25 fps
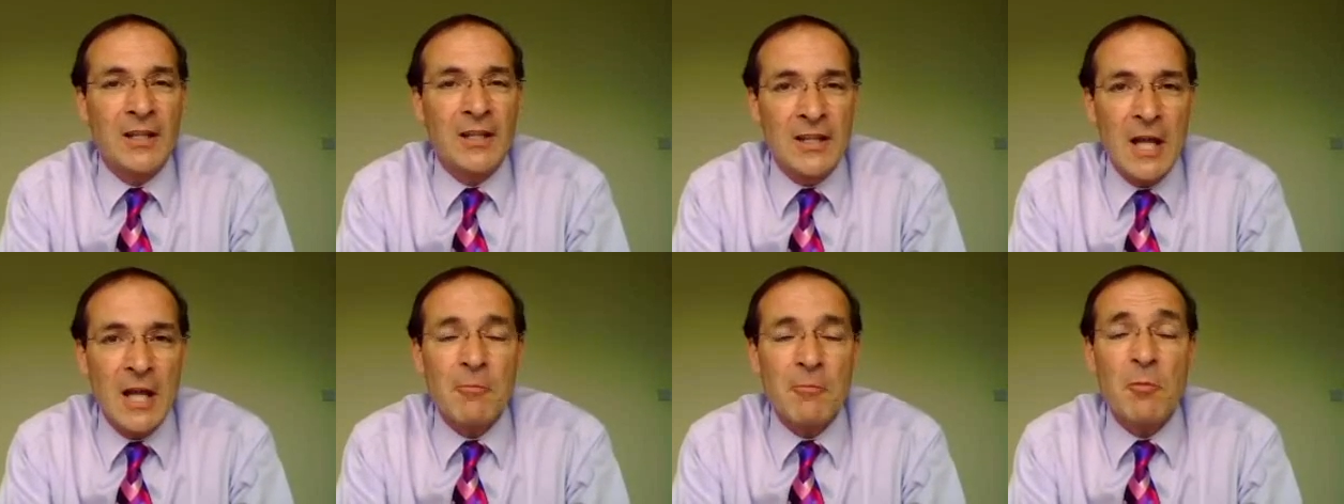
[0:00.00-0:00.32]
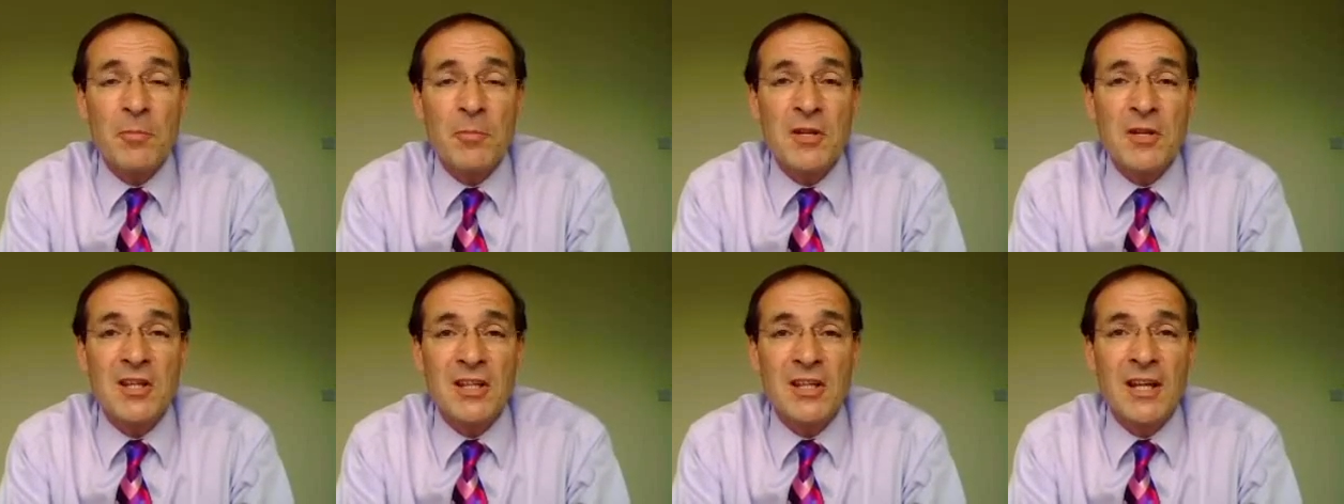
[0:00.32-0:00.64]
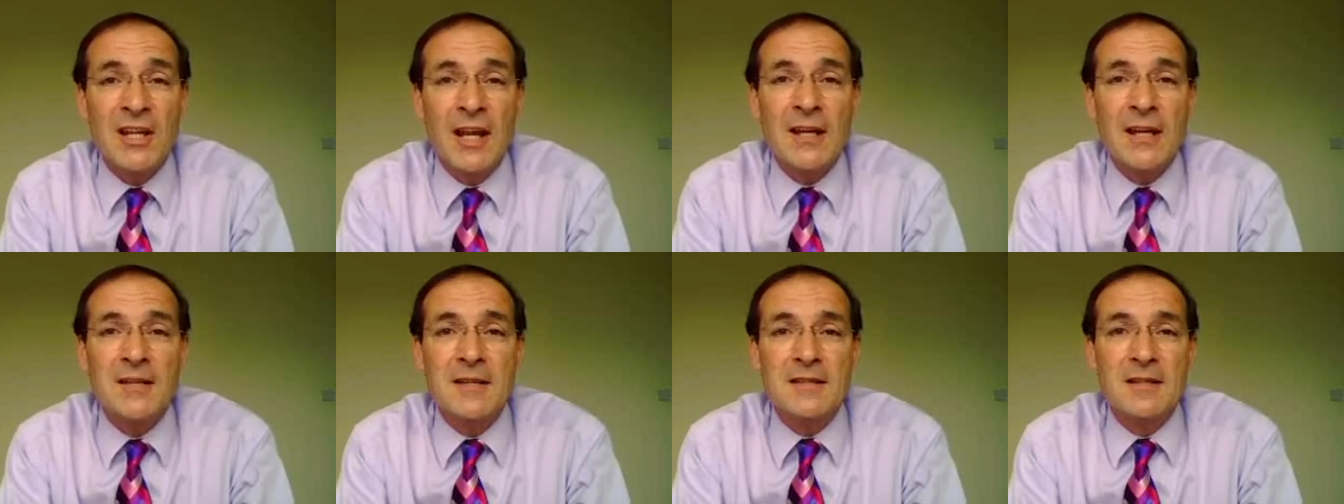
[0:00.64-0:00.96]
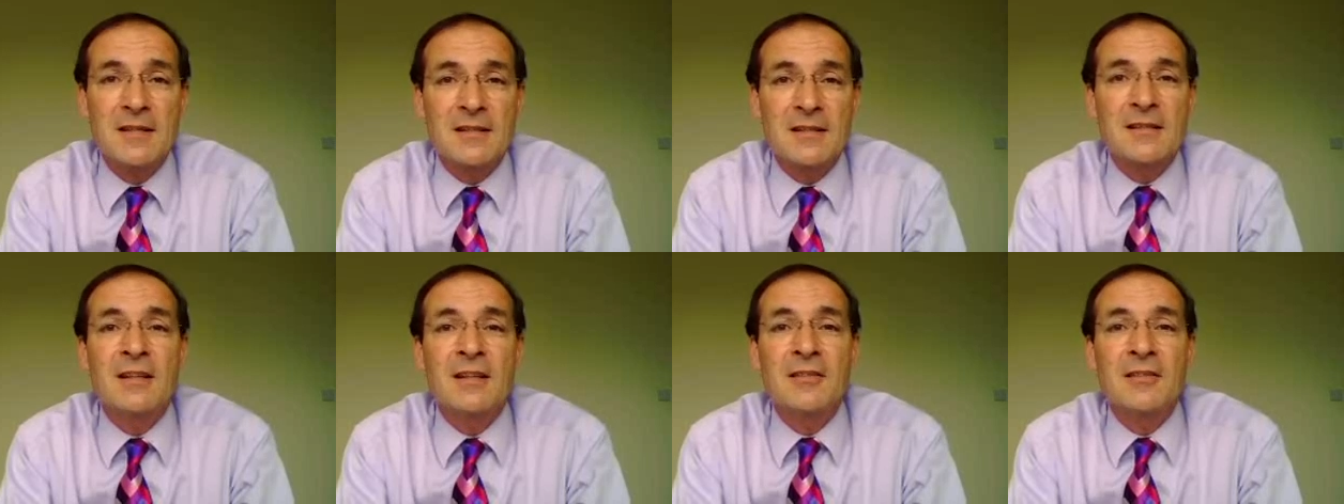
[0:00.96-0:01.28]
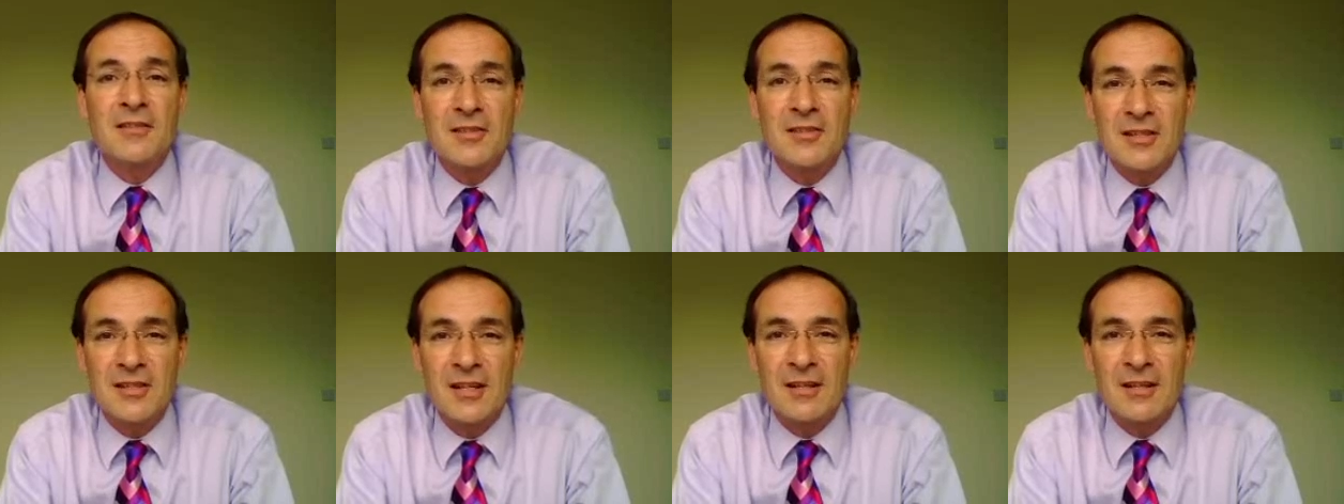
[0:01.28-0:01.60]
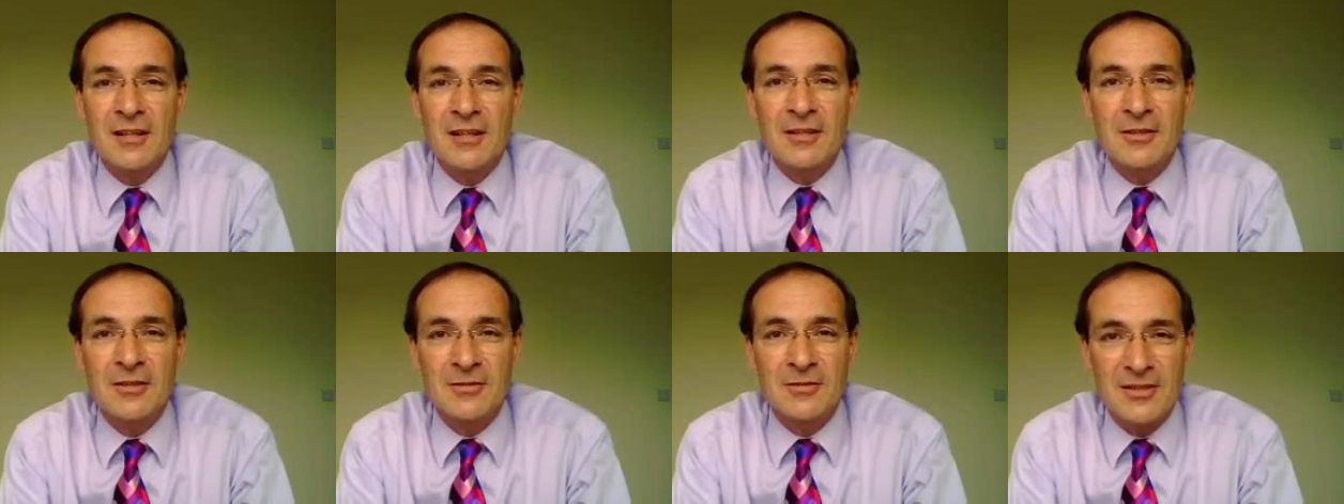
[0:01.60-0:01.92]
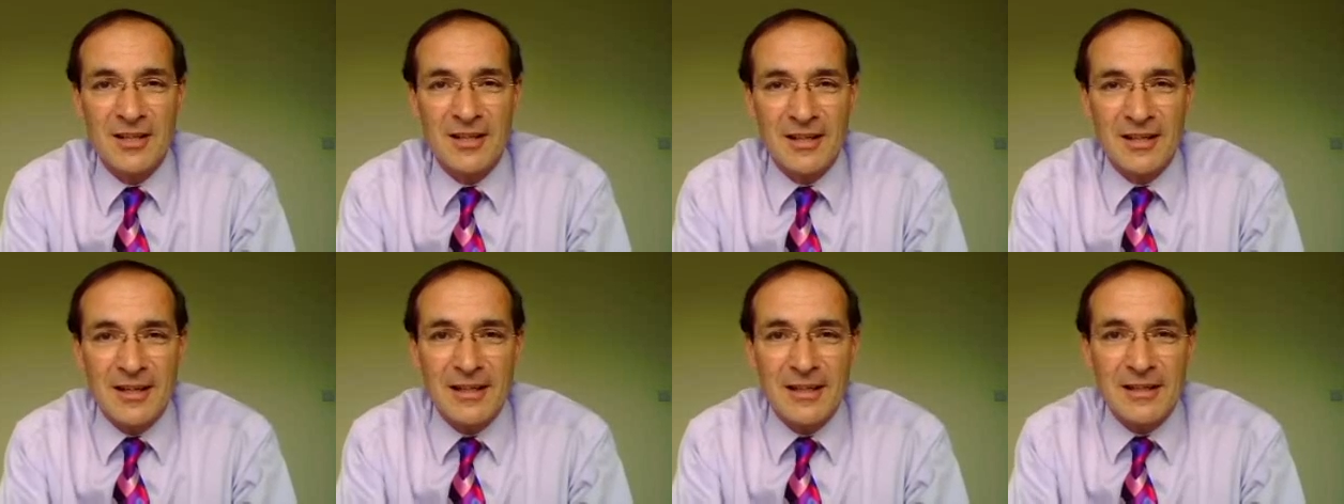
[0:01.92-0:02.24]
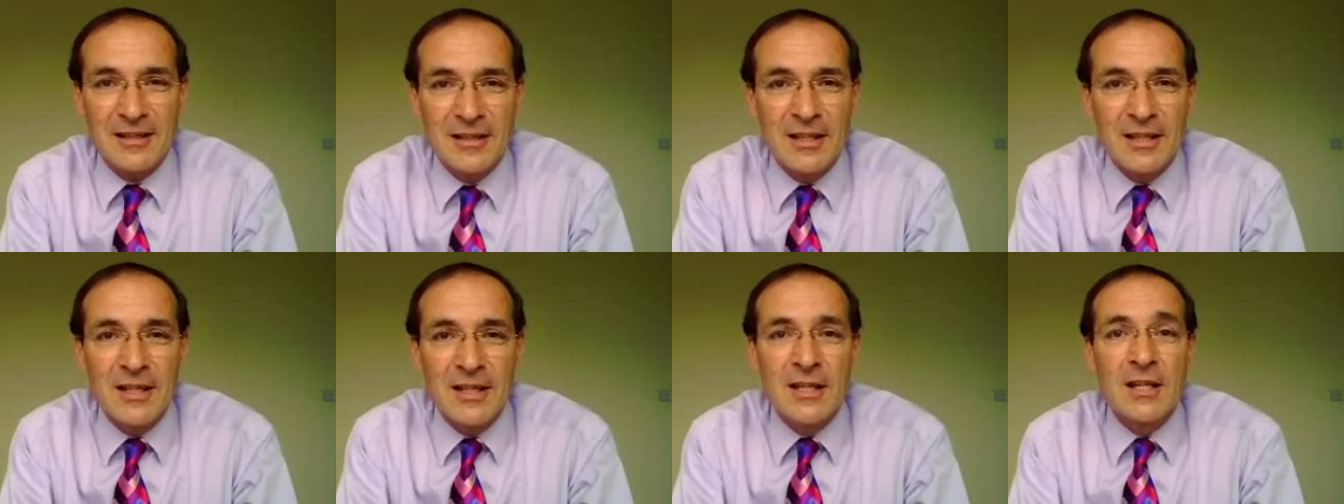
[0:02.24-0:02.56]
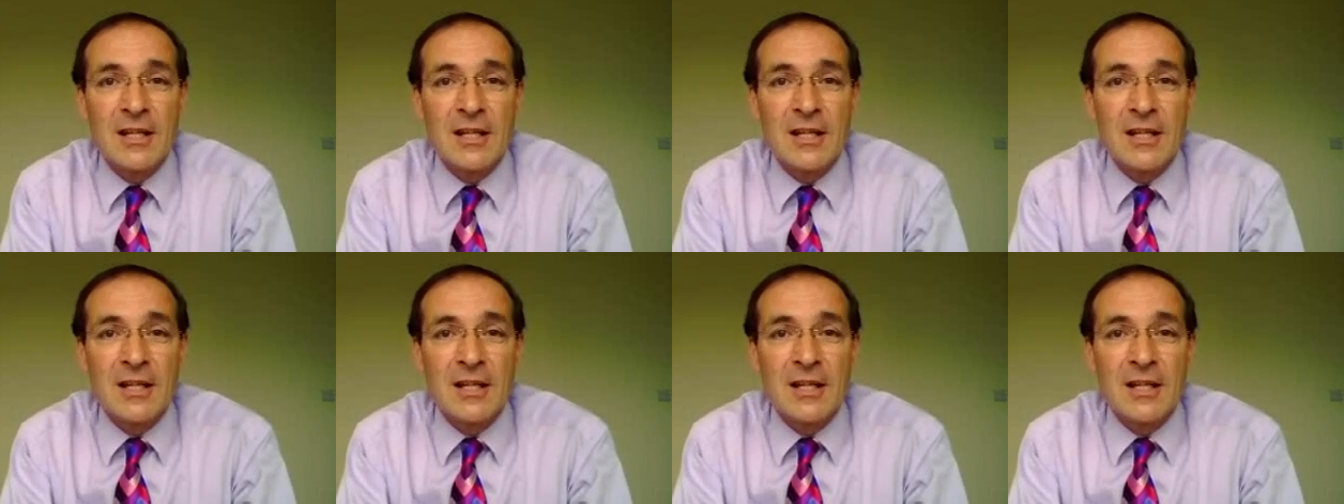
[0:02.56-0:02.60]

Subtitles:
and that would be the case until the day that you died.